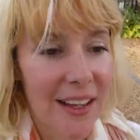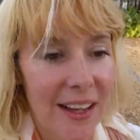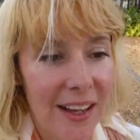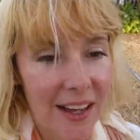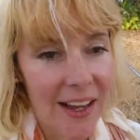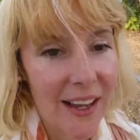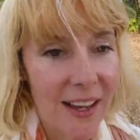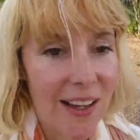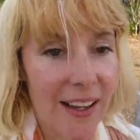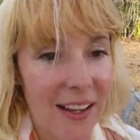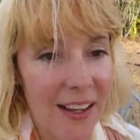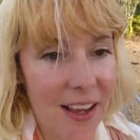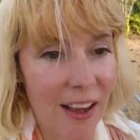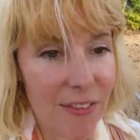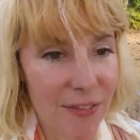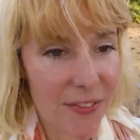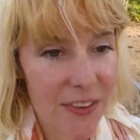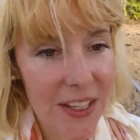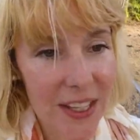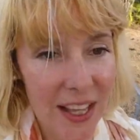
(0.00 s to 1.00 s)

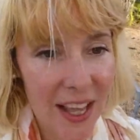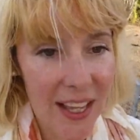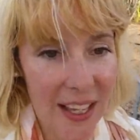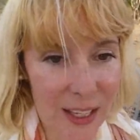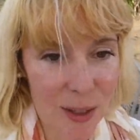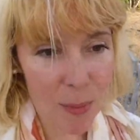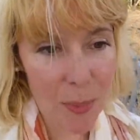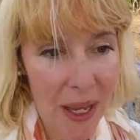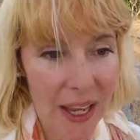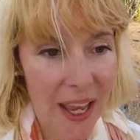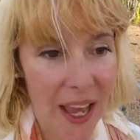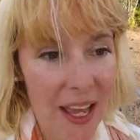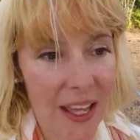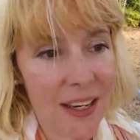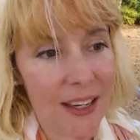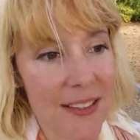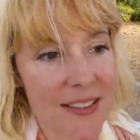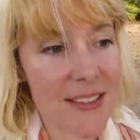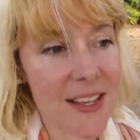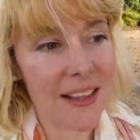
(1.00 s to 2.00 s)
I feel like in my
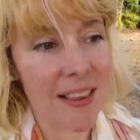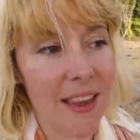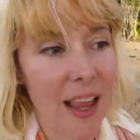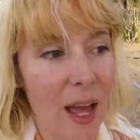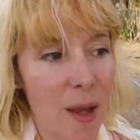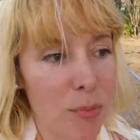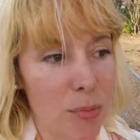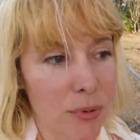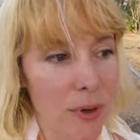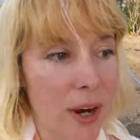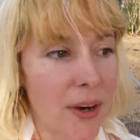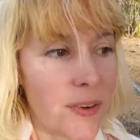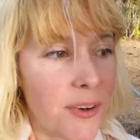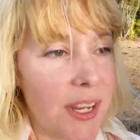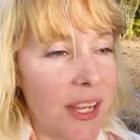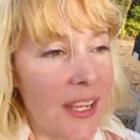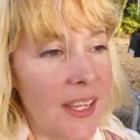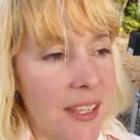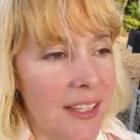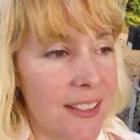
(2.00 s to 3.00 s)
head I say
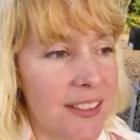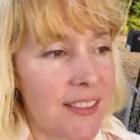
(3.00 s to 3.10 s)
library,